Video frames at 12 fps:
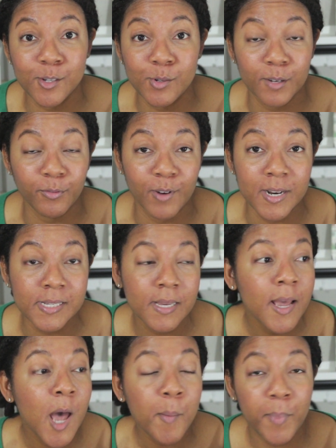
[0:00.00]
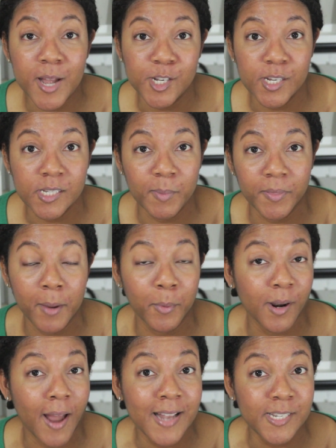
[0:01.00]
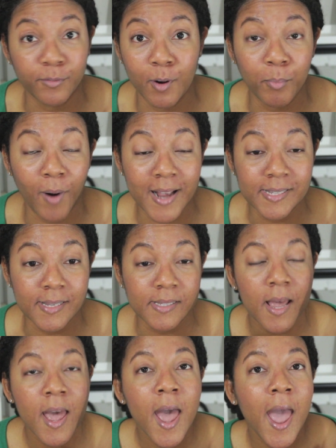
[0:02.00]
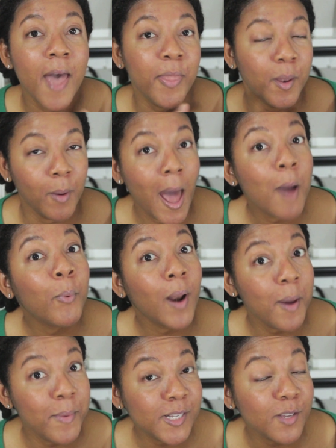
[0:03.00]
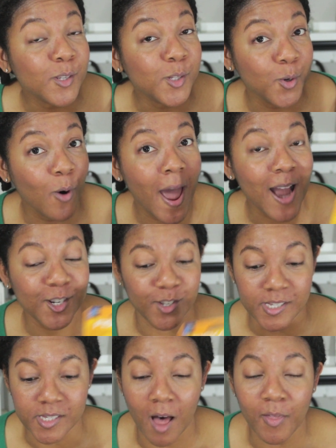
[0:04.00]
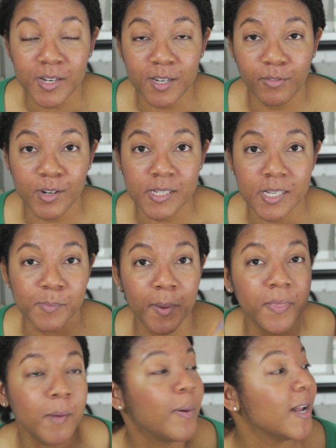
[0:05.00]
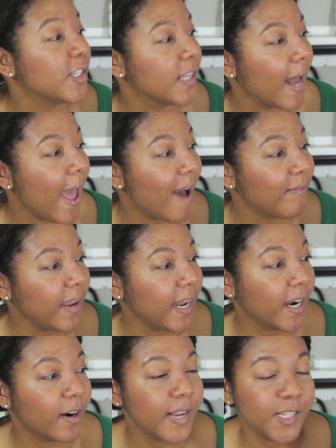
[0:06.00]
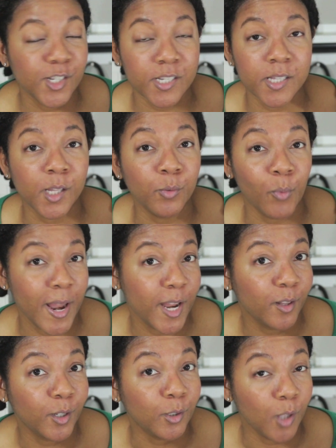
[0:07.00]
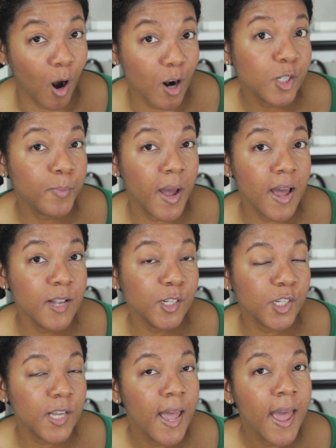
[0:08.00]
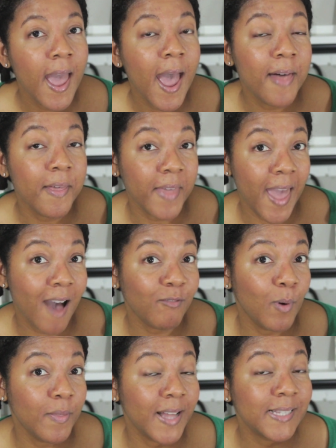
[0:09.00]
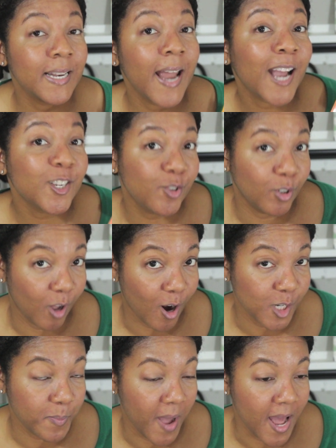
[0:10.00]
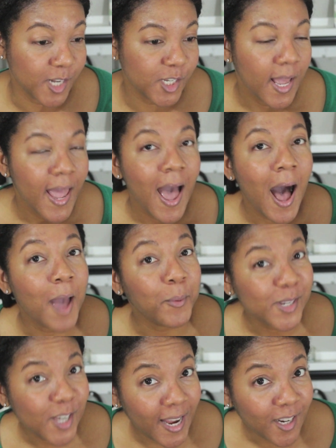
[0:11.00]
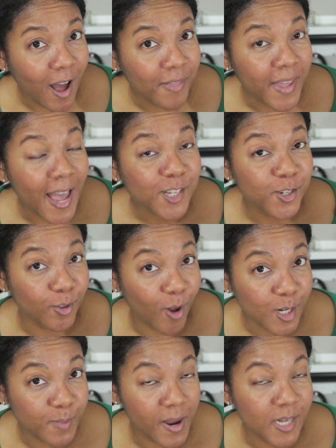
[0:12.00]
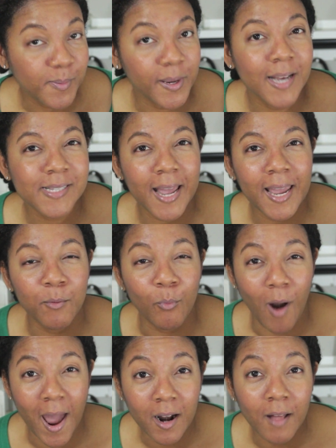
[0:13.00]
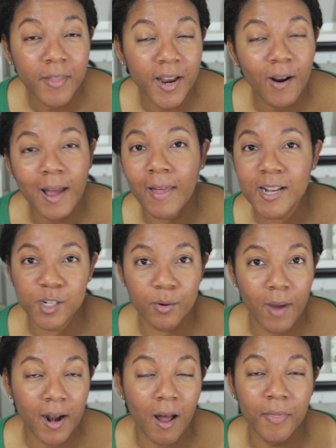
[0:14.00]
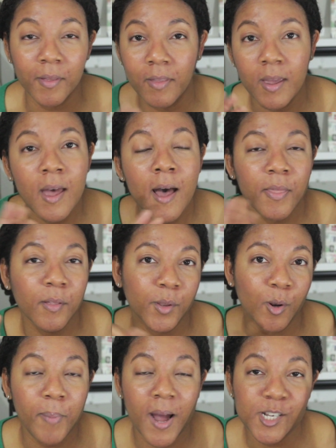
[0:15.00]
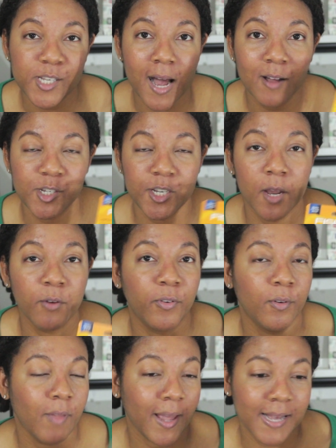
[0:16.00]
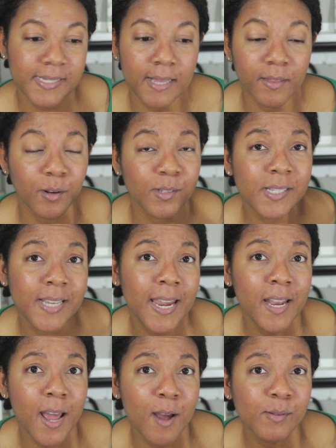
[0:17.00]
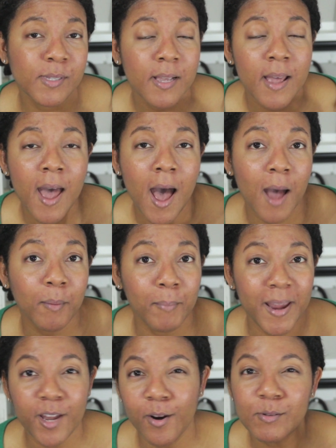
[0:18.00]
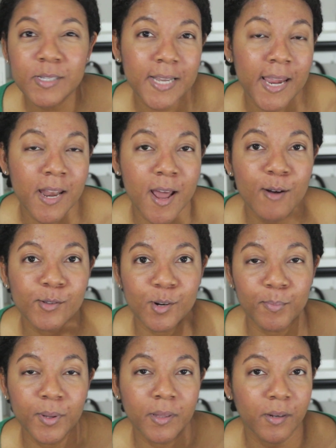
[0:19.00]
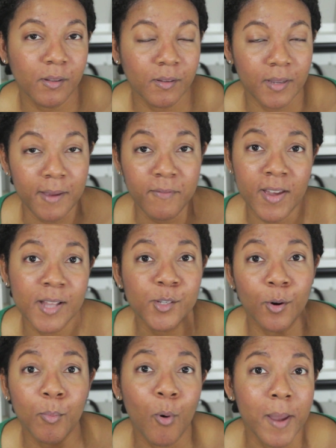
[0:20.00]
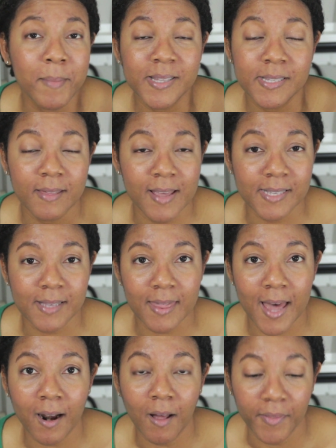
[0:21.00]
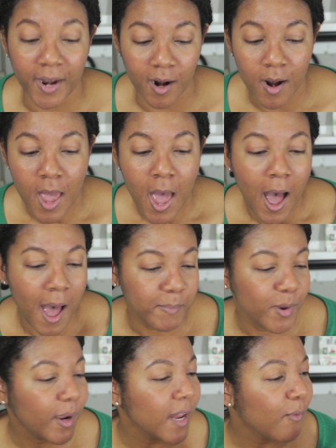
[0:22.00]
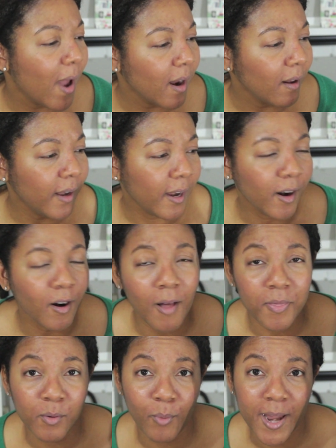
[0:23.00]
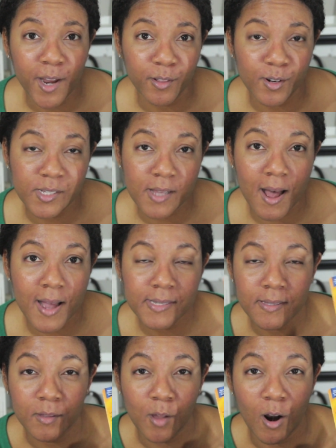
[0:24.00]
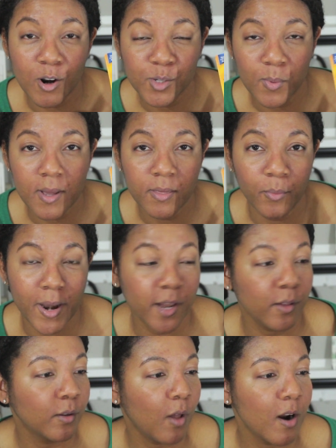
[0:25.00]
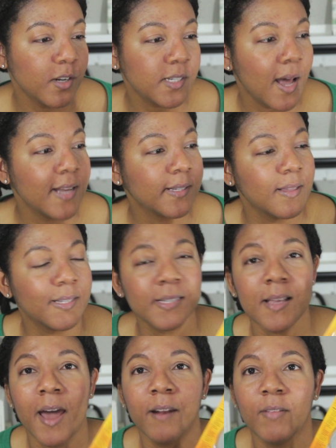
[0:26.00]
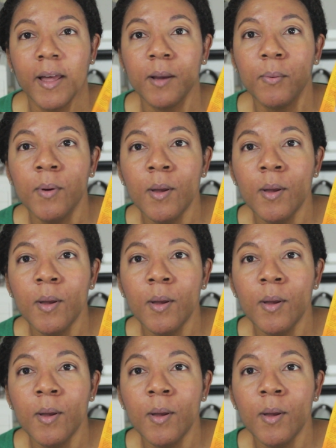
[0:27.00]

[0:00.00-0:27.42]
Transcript: two different punches, but they were at different prices. And then when I went to the store, I actually saw the differences, but the punch that I have here is just the regular large punch, and then they have one that's an extra large punch. I wish I had gotten the extra large punch because I can write on there. I like to write on the little punch outs, you know, for, like I said, little sticky notes, make your own sticky notes or put little events or appointments and things like that on there. You can write on here on the regular size, the large one, the regular large size, and this is kind of like